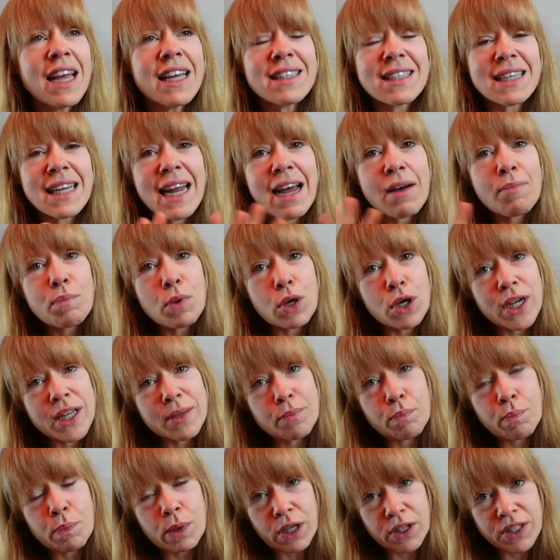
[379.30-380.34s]
It's gonna have
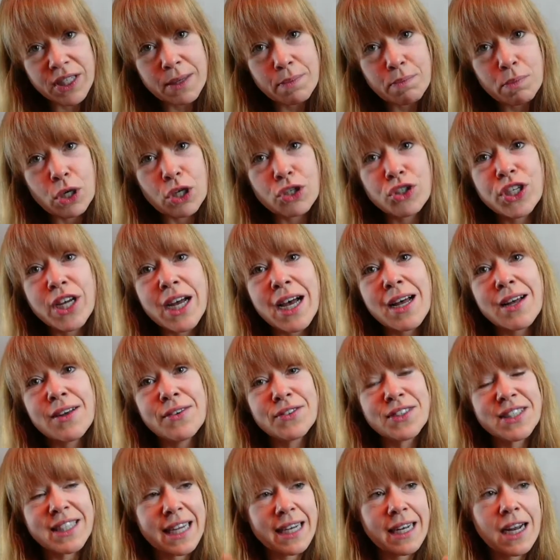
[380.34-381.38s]
built-in
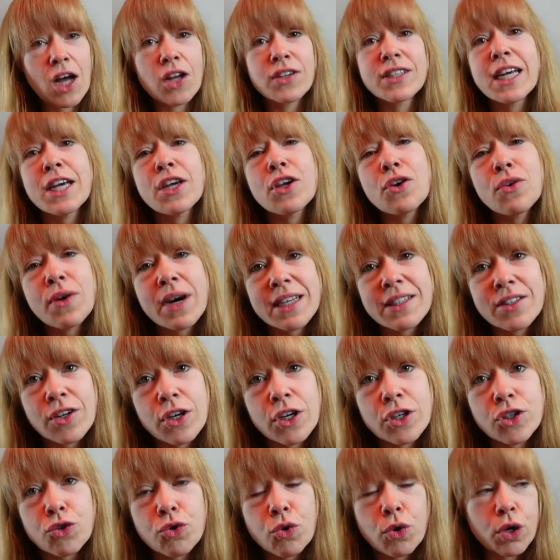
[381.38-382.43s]
bookshelves, and I'll take you guys
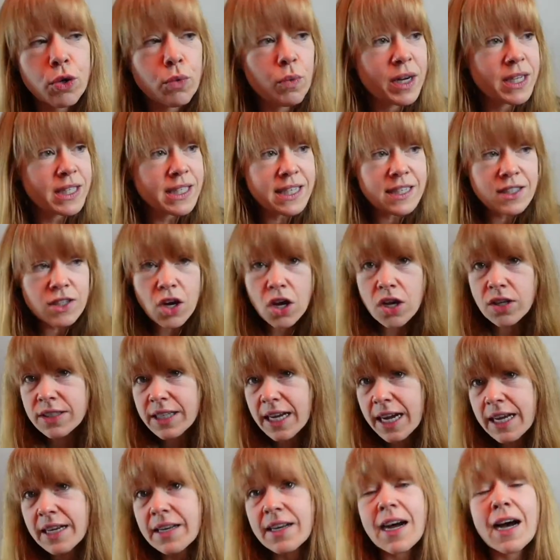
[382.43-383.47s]
on a tour. Once it's all
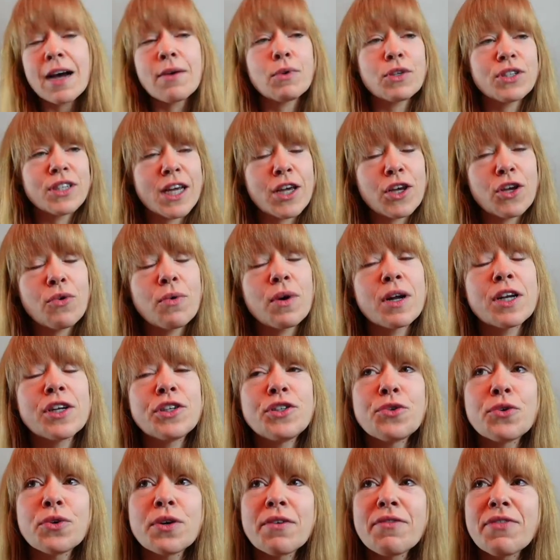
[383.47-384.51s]
done, I will take you on a
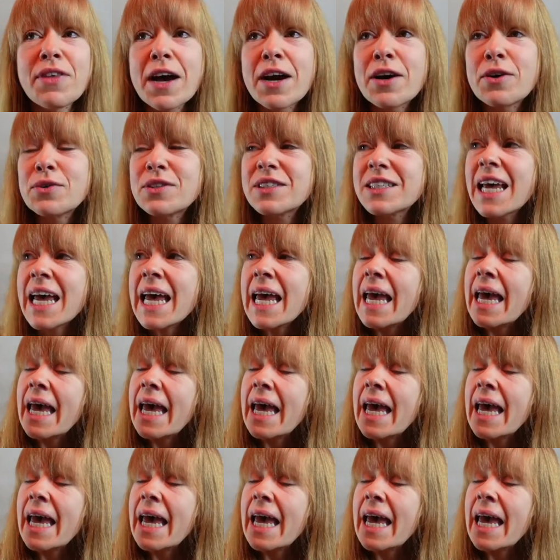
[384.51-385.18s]
tour of the house.